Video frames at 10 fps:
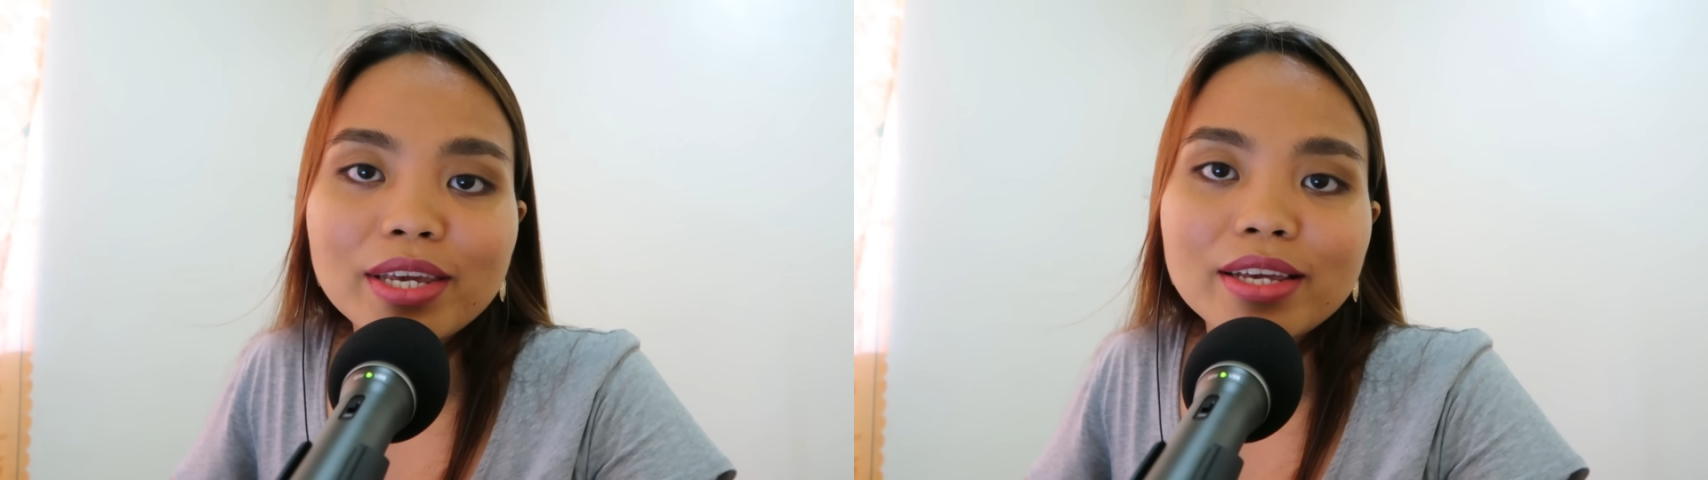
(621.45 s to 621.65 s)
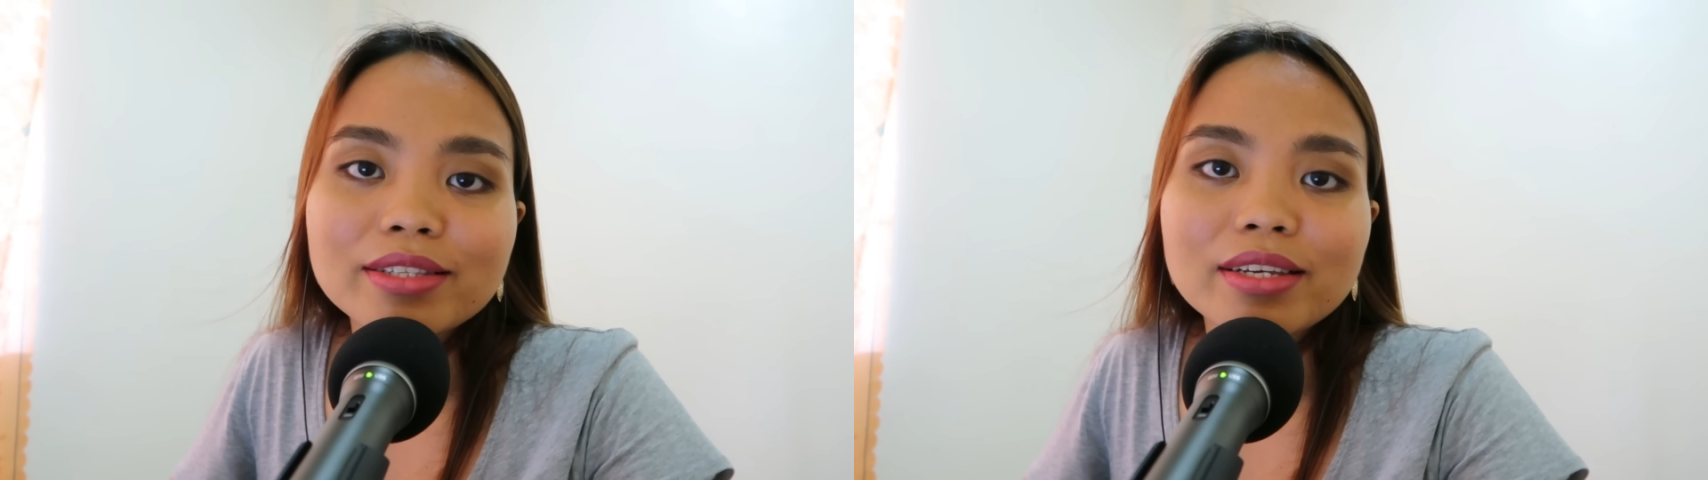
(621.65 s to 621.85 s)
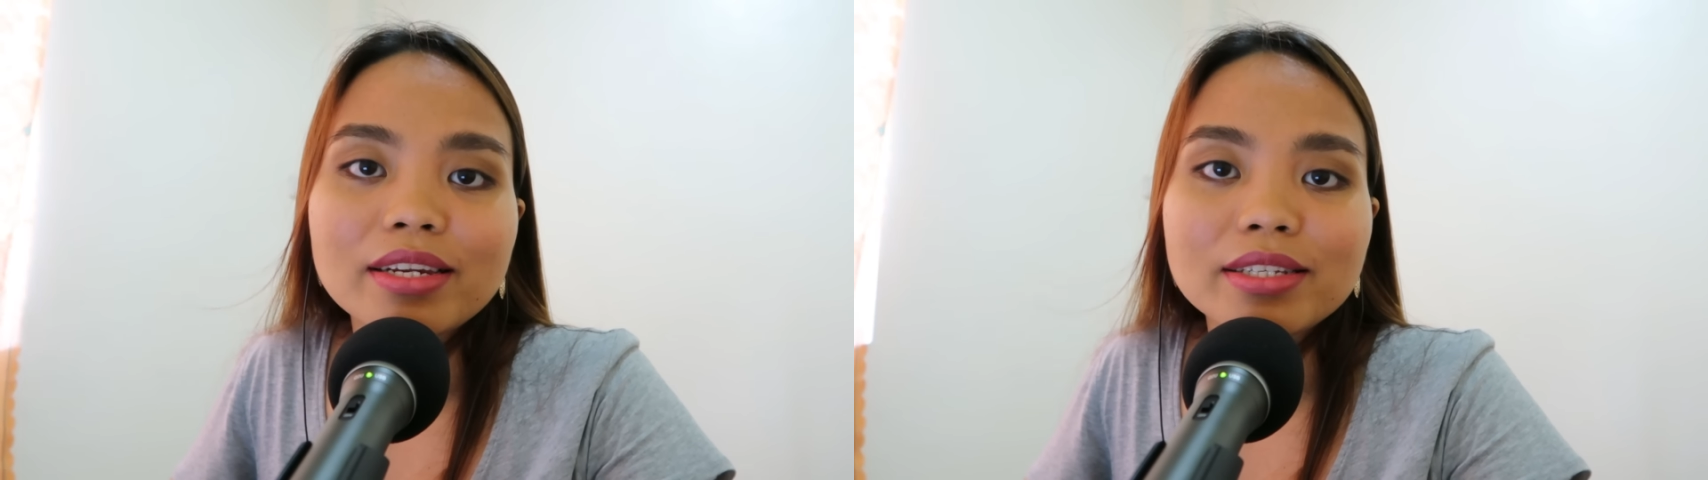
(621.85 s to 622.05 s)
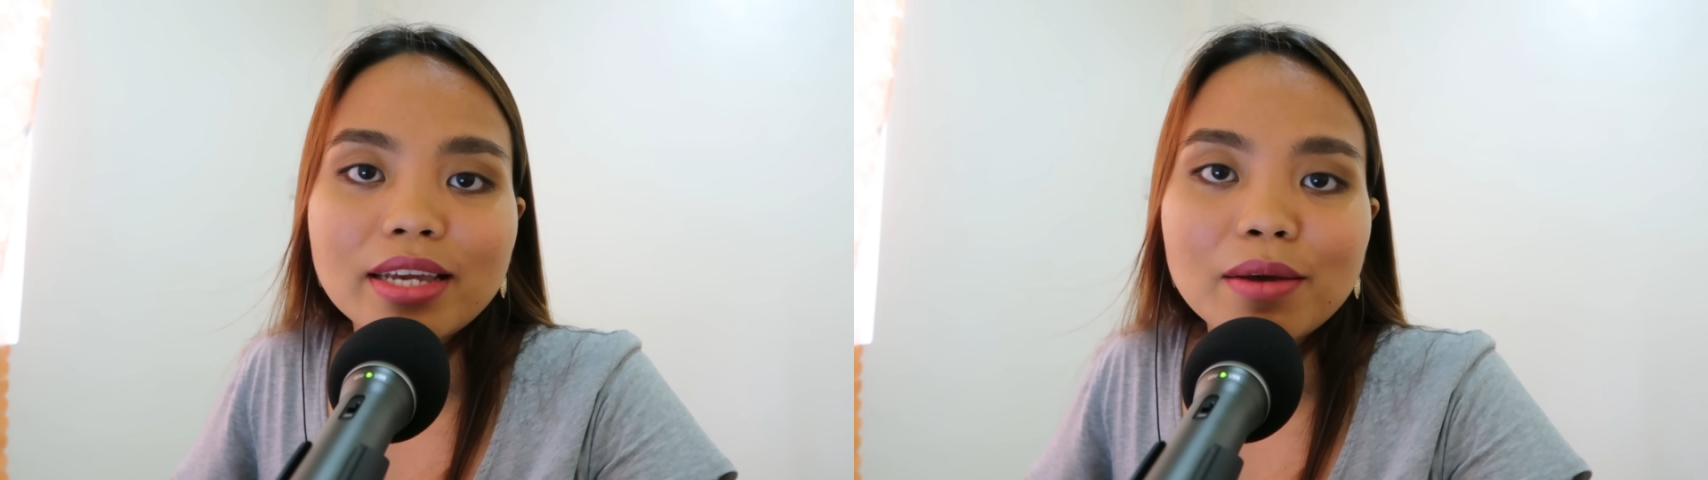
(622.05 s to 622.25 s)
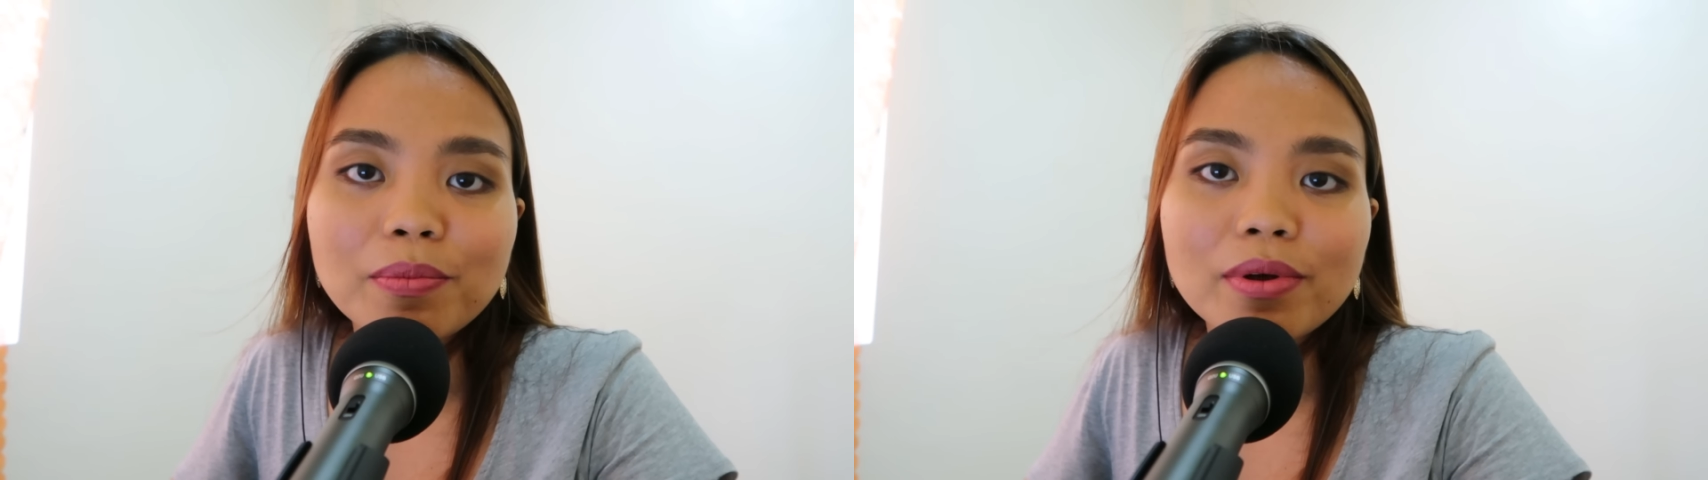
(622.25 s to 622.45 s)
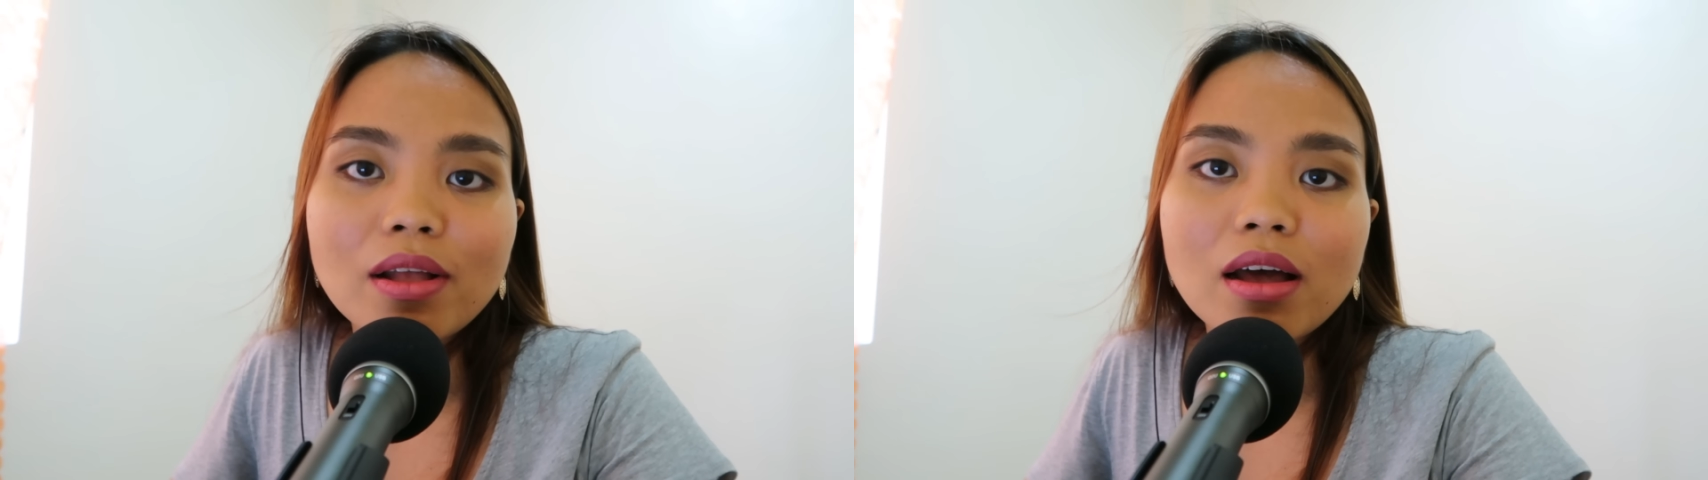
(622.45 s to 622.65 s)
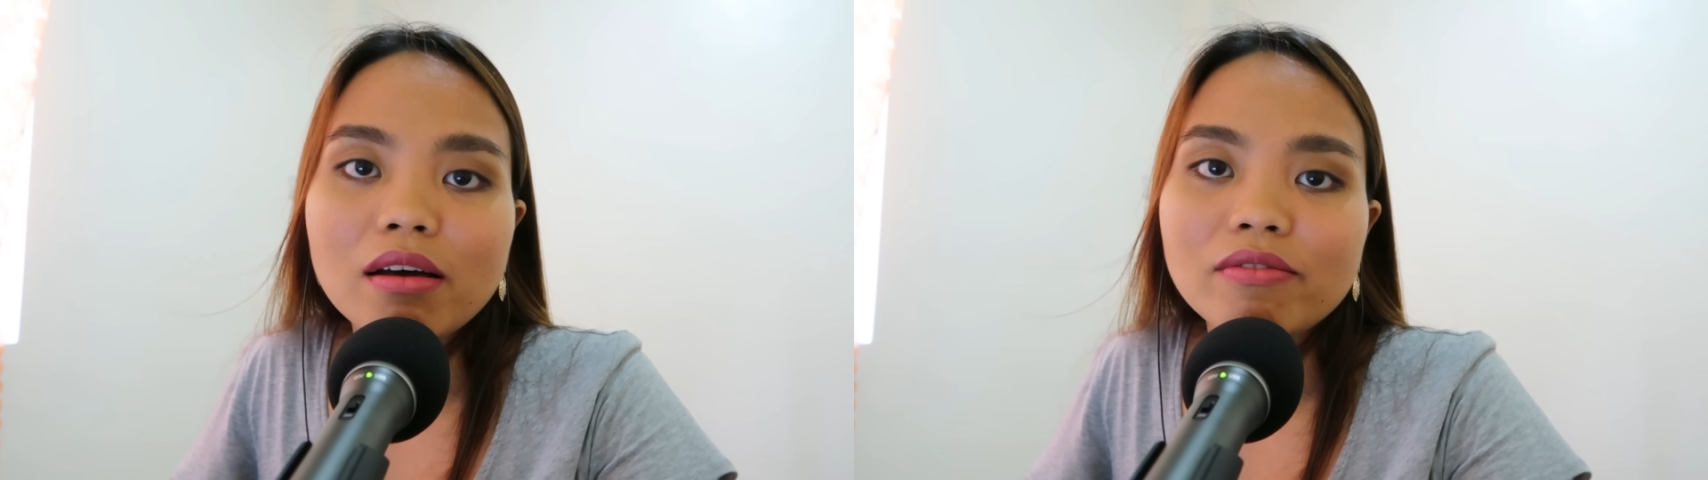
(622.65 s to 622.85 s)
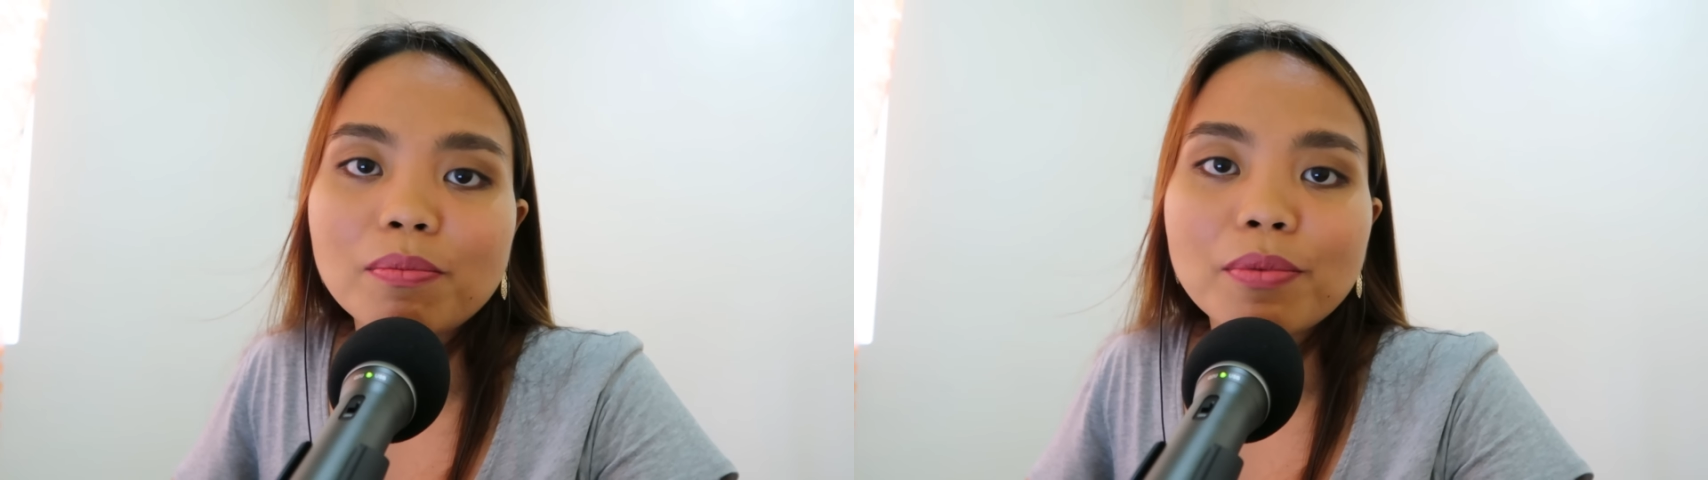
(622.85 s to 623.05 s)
is an example of a